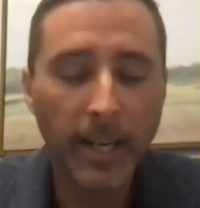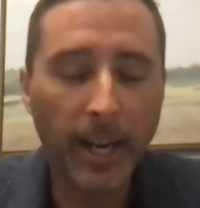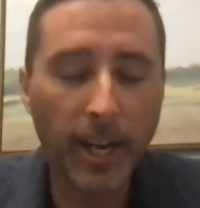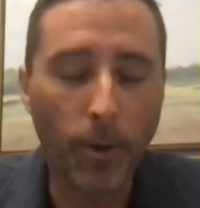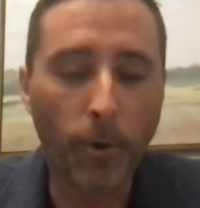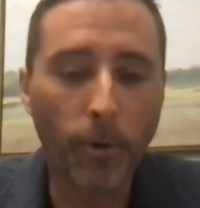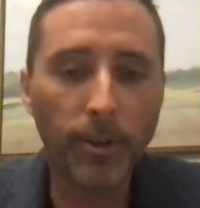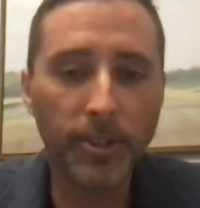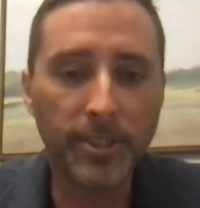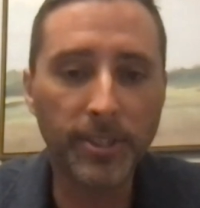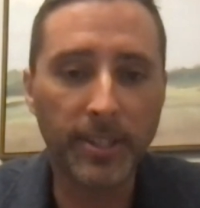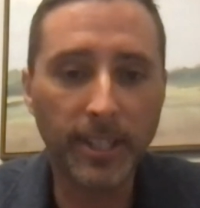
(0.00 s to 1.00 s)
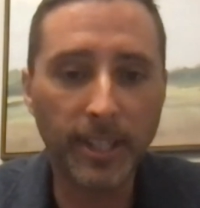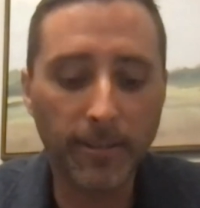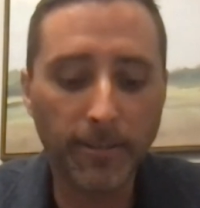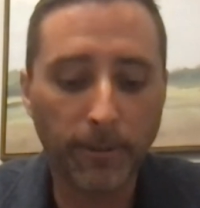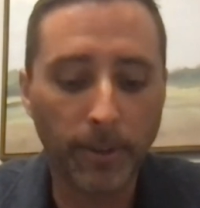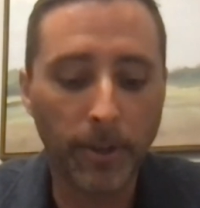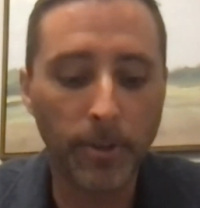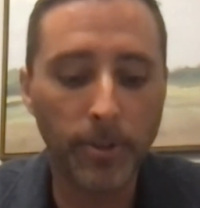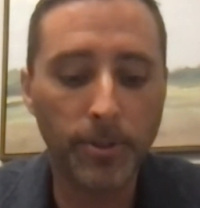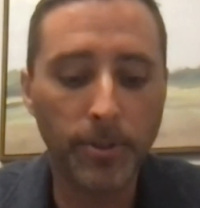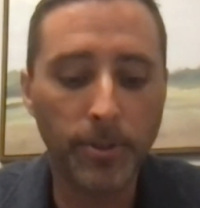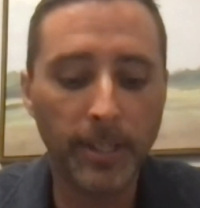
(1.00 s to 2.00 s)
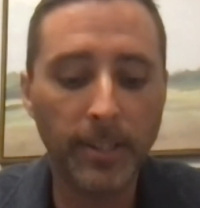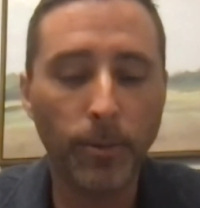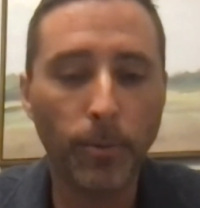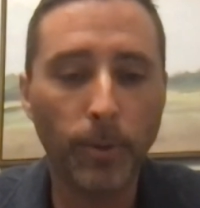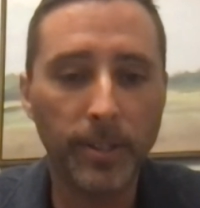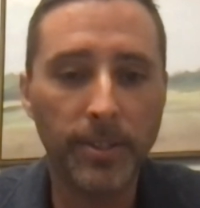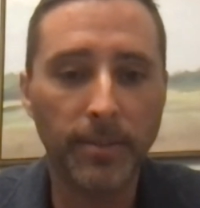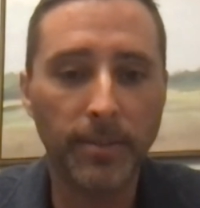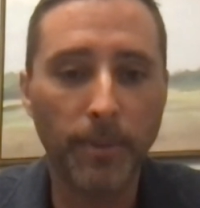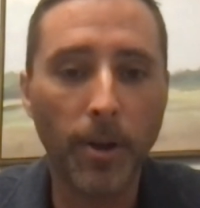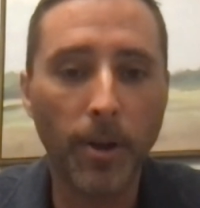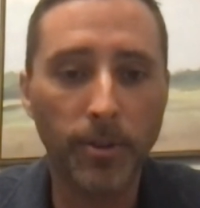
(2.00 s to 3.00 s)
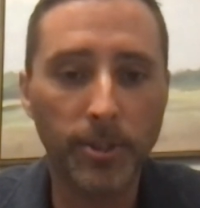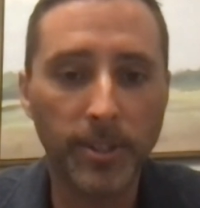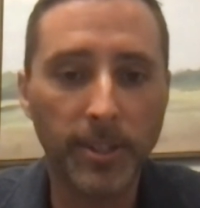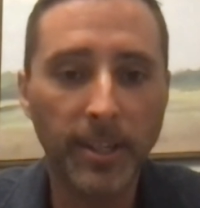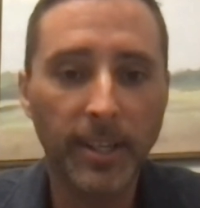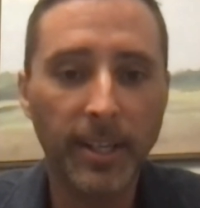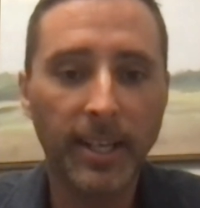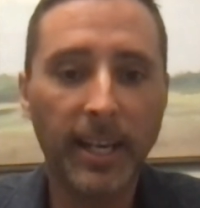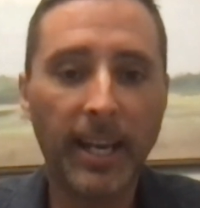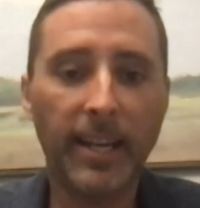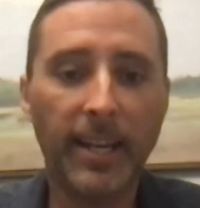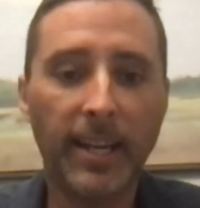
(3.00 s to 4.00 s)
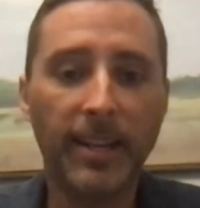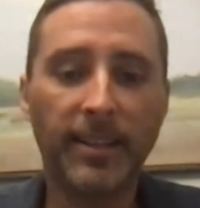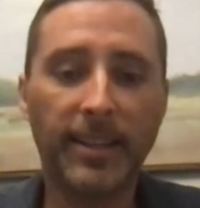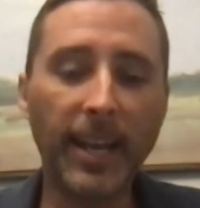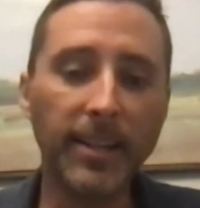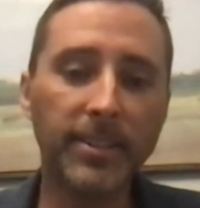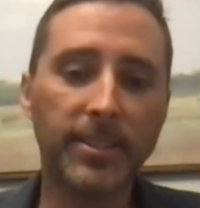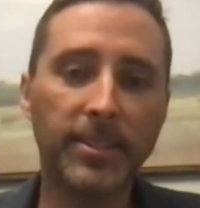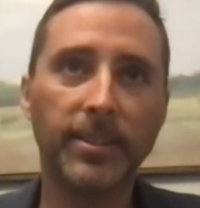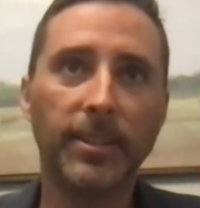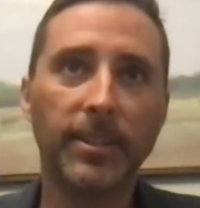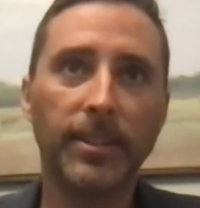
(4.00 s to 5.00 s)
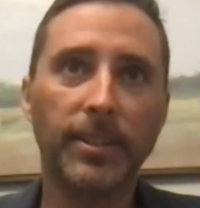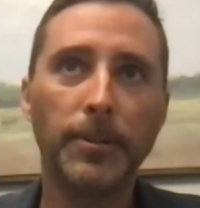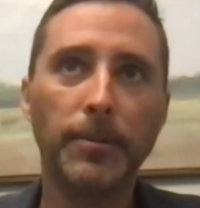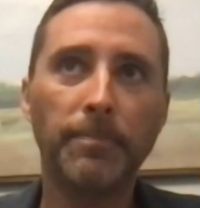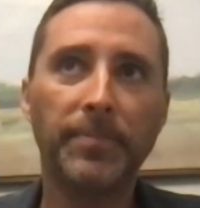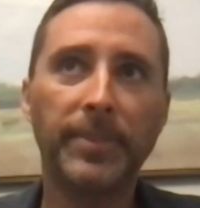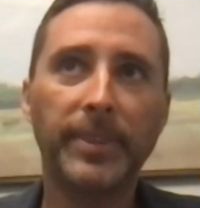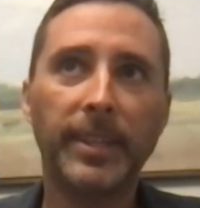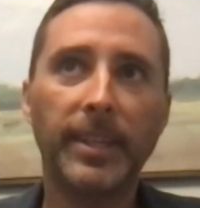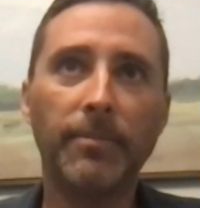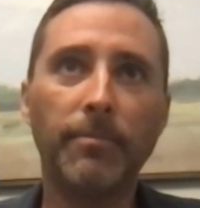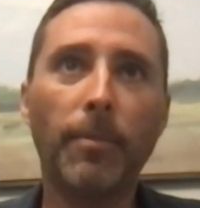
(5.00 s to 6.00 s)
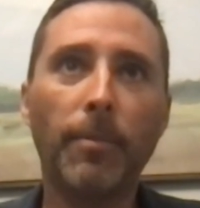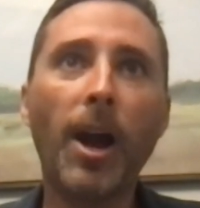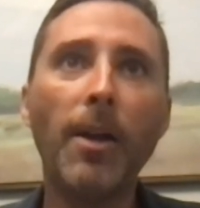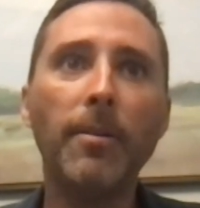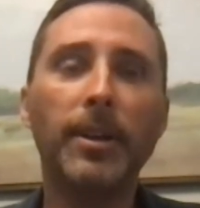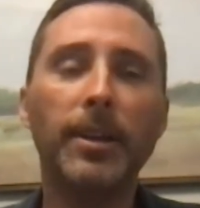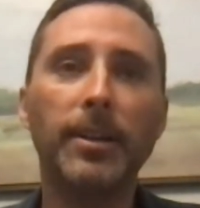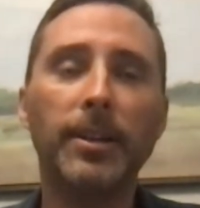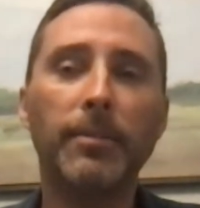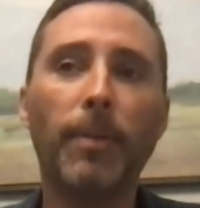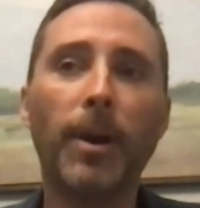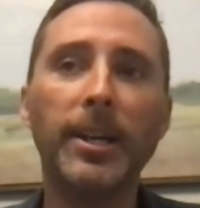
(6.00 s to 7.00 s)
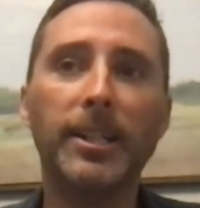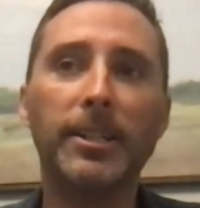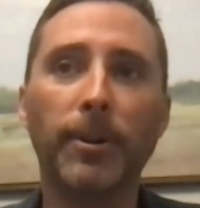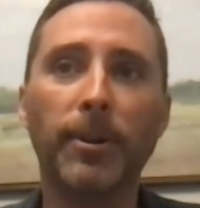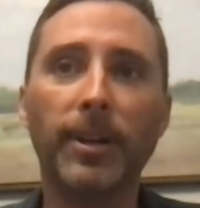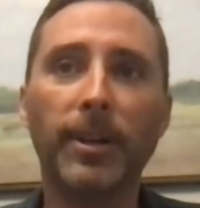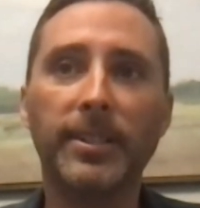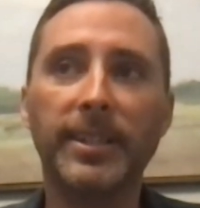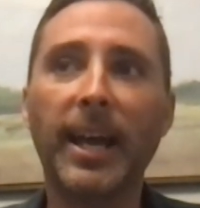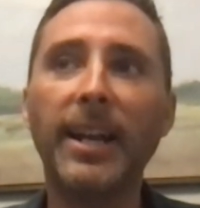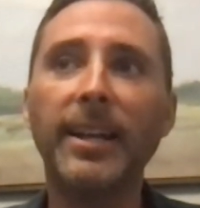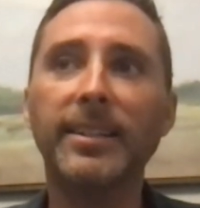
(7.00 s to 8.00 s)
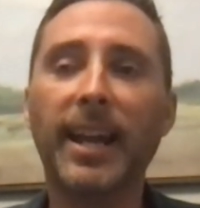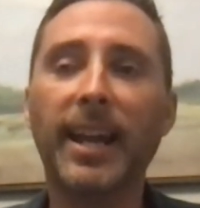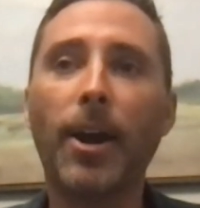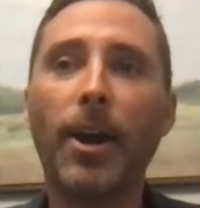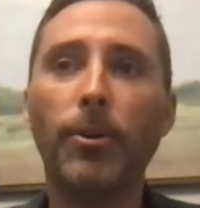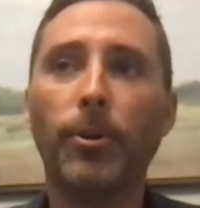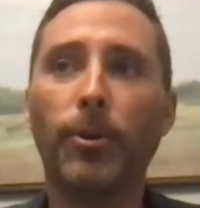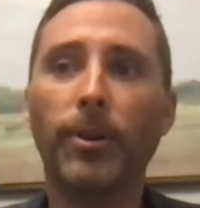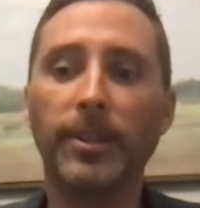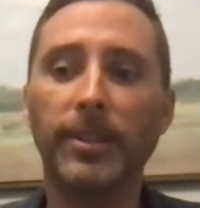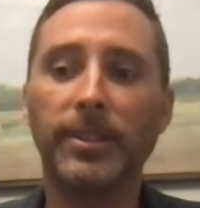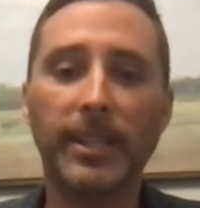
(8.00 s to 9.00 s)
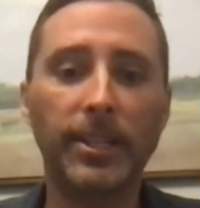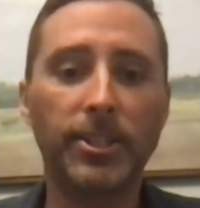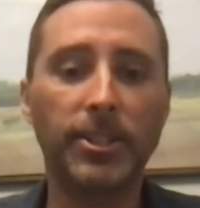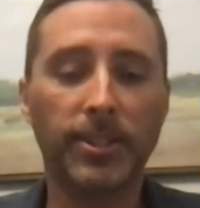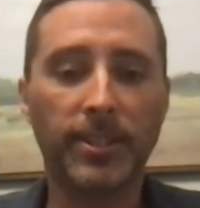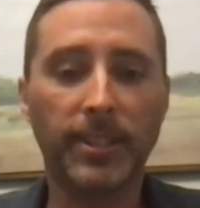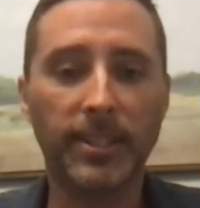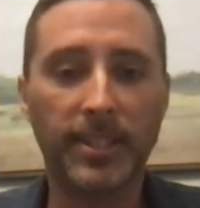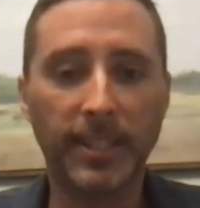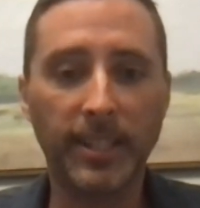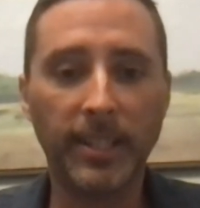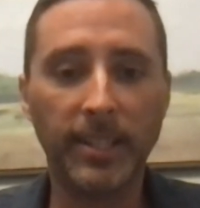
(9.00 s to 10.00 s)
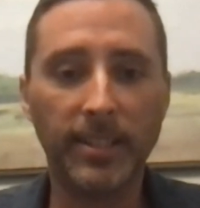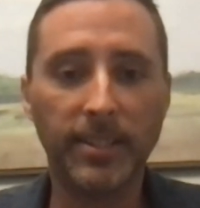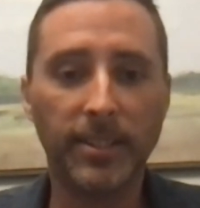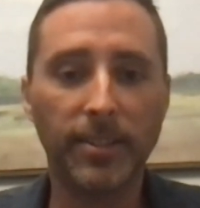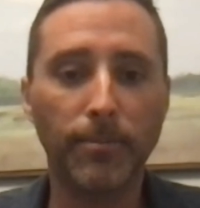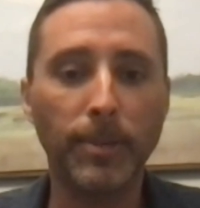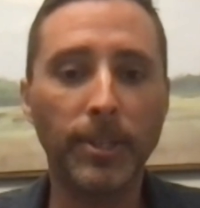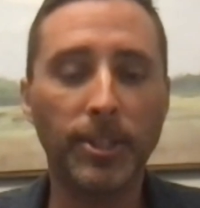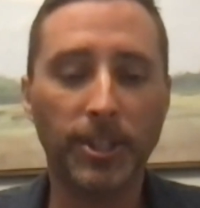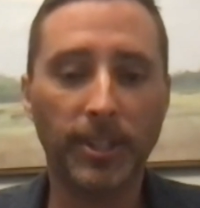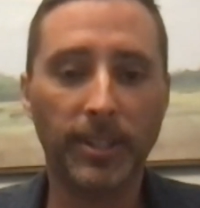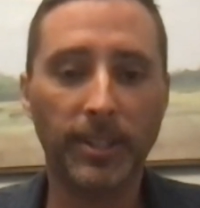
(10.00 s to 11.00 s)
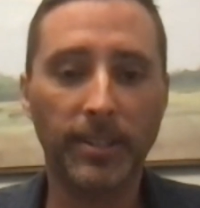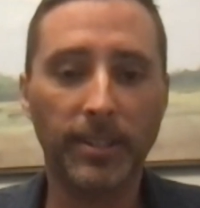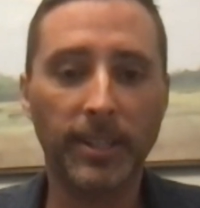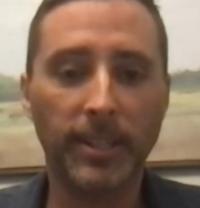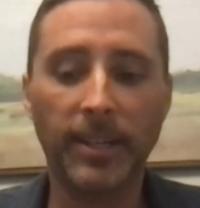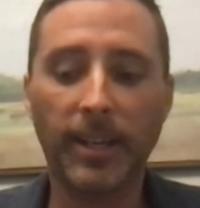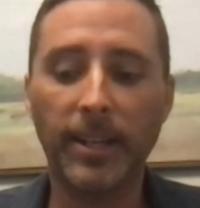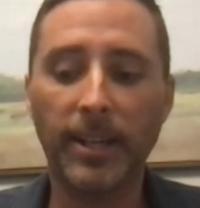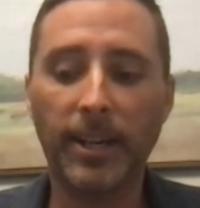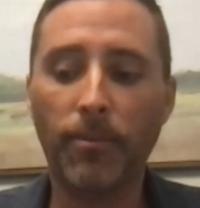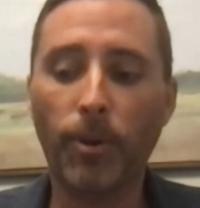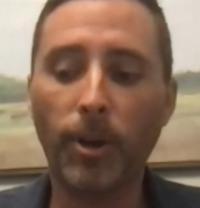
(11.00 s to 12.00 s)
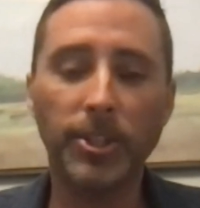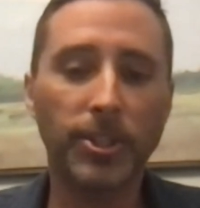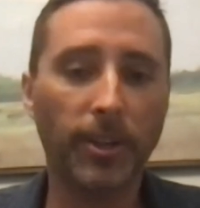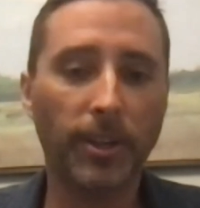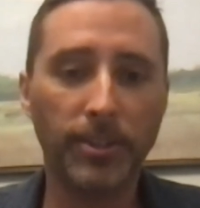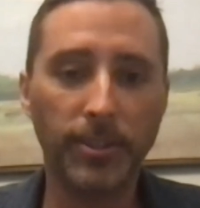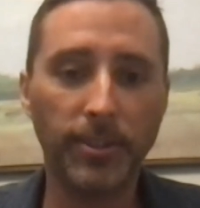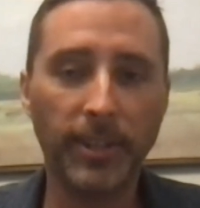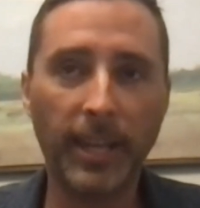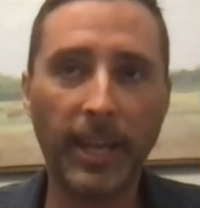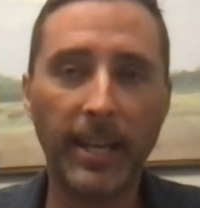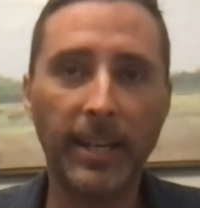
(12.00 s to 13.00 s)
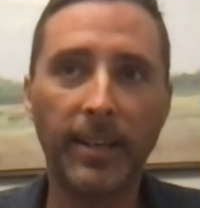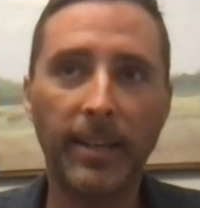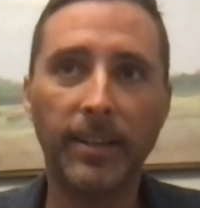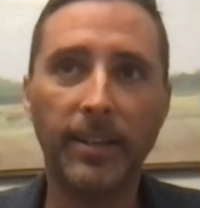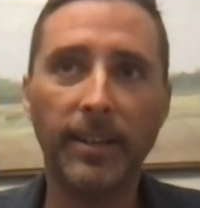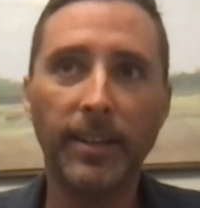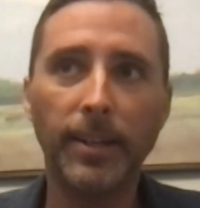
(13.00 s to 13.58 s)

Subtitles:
in order to succeed for those who need the wins the most. And that's, in my experience, that is how an organization succeeds in their mission. And I've watched you all do that. And